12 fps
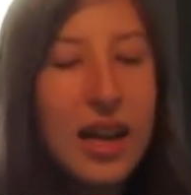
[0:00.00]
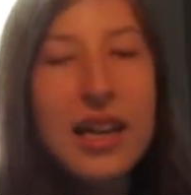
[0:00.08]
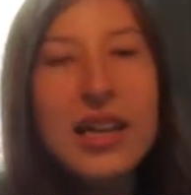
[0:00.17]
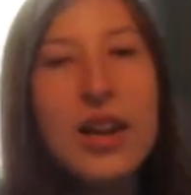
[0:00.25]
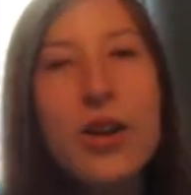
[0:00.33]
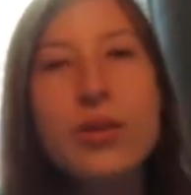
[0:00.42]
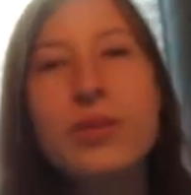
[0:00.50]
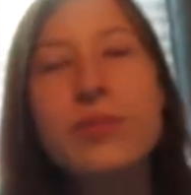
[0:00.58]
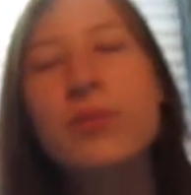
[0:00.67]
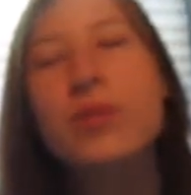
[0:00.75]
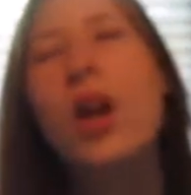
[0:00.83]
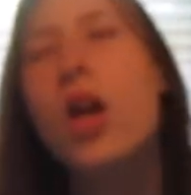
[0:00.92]
And he goes,
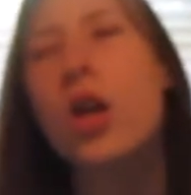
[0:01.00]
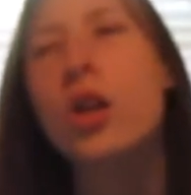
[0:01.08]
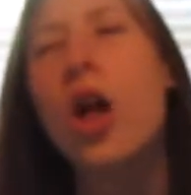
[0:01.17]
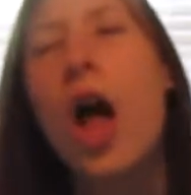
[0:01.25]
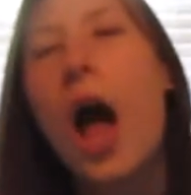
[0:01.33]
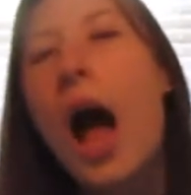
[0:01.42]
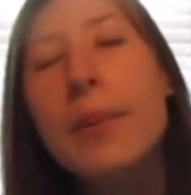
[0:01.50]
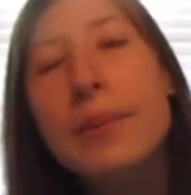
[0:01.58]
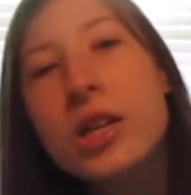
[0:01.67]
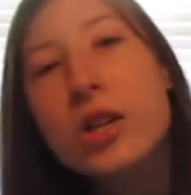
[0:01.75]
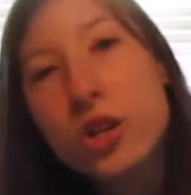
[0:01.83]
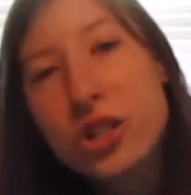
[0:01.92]
I
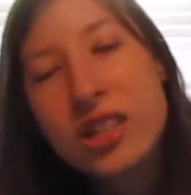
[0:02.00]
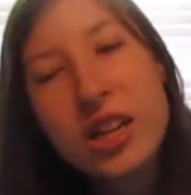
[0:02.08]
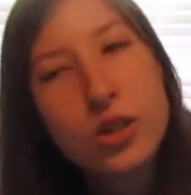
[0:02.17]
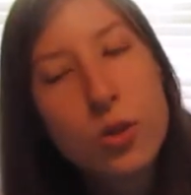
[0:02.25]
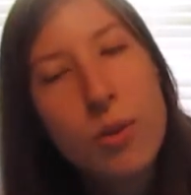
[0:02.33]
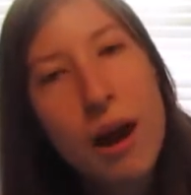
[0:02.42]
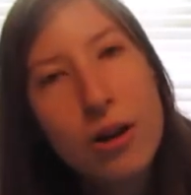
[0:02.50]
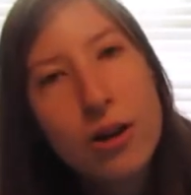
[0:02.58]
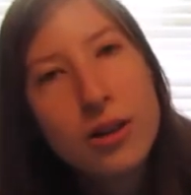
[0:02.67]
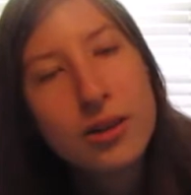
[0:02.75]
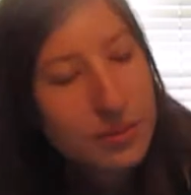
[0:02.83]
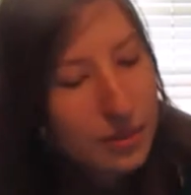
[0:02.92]
mean good sexual power.